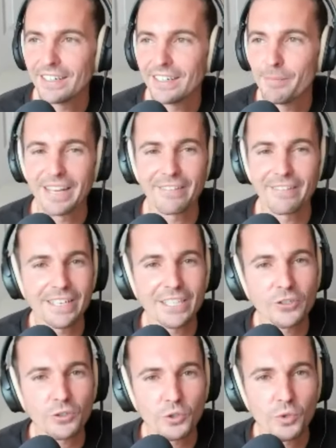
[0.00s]

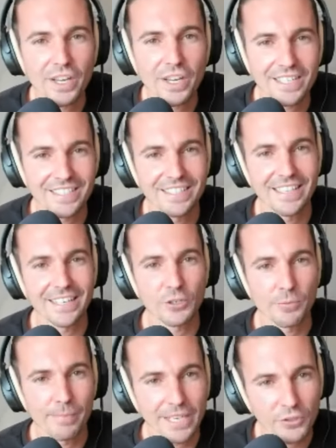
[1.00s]
beneficial to us? Is it
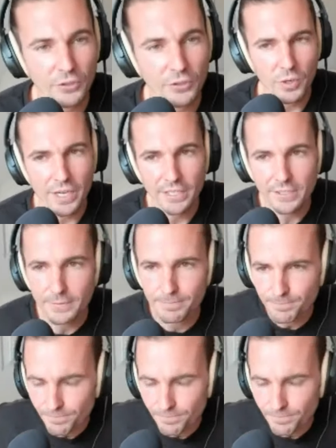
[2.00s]
detrimental us?